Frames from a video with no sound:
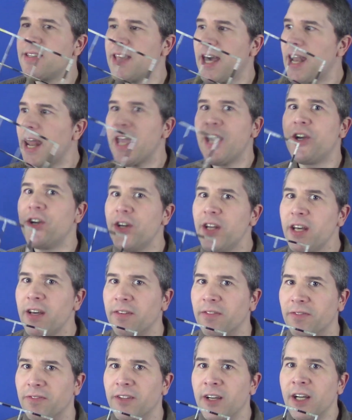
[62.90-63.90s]
that I could
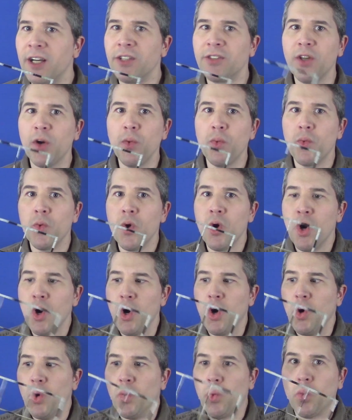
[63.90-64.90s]
have. So
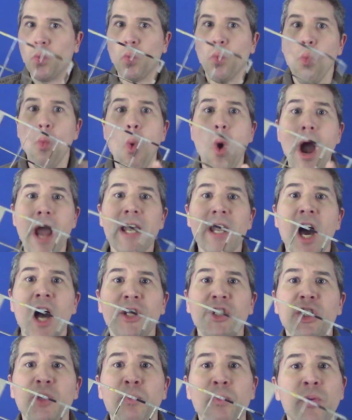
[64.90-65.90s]
why not
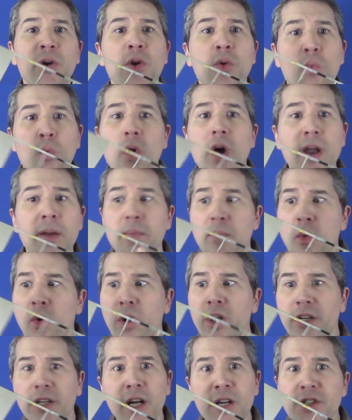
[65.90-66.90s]
just print 1
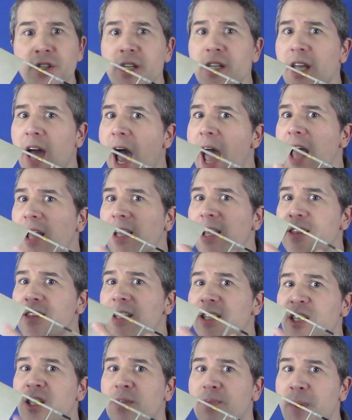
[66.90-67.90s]
more dungeon tile in
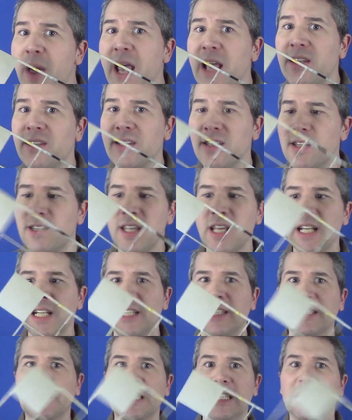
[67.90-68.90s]
this space instead
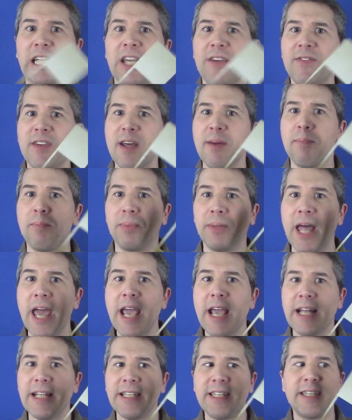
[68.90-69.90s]
of leaving it
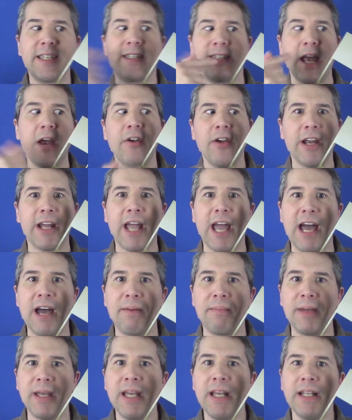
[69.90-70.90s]
blank and staring
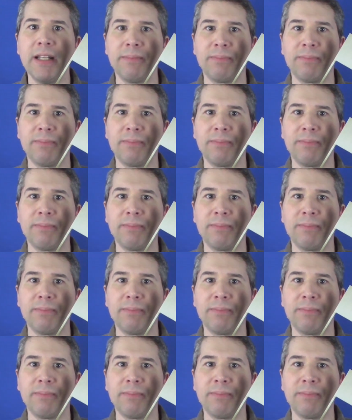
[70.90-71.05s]
at me,